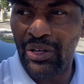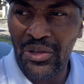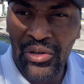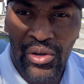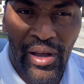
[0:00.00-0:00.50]

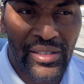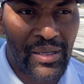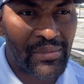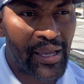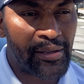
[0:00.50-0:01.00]
you know how
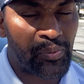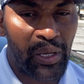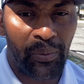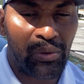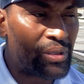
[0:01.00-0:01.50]
sometimes
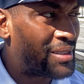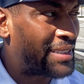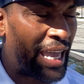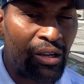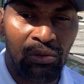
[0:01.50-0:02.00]
people
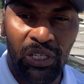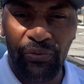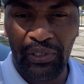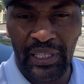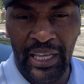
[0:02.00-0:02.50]
dangle
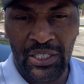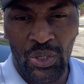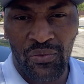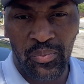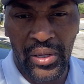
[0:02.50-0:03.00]
different things
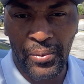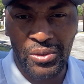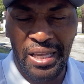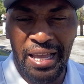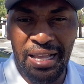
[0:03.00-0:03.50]
over people's
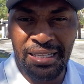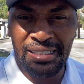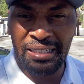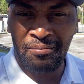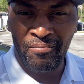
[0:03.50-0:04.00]
heads
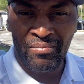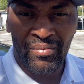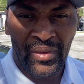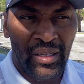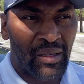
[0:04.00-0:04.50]
and
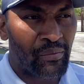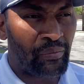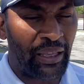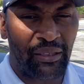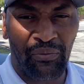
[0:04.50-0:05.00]

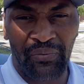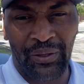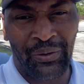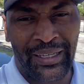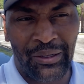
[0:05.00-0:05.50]
make them feel
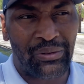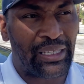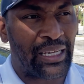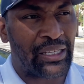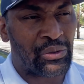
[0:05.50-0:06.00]

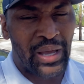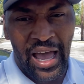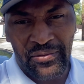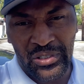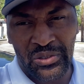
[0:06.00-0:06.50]
guilty, and you
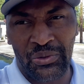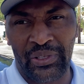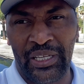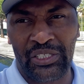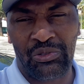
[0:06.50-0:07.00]
have to do
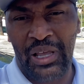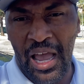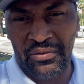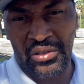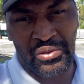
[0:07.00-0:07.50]
this, you
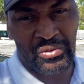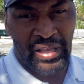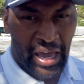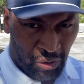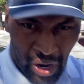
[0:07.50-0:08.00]
have to do
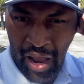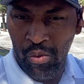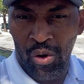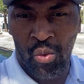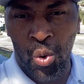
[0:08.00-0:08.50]
that, or I
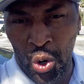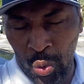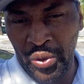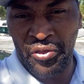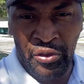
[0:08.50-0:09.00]
won't work
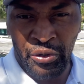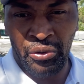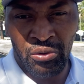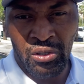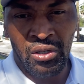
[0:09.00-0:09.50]
with you,
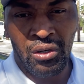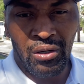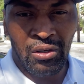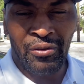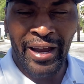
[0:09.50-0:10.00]

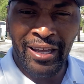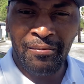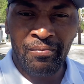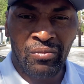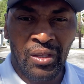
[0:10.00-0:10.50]
right?
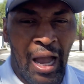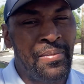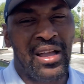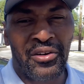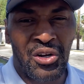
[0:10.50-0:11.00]
I'm
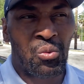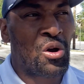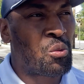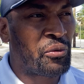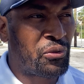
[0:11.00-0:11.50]
not going to
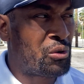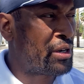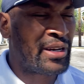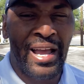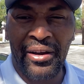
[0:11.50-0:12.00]
work with you.
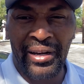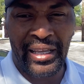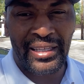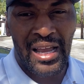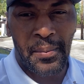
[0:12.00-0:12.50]
You're not going to
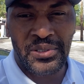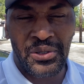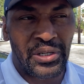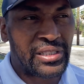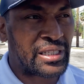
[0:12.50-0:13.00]
get the
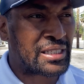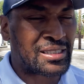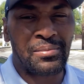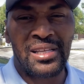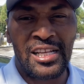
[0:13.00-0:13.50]
opportunity. And
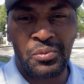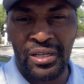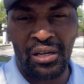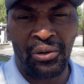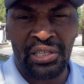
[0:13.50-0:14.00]
sometimes we
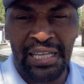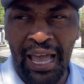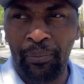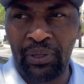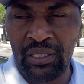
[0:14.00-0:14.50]
know this
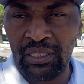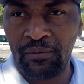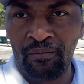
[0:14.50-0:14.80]
happens.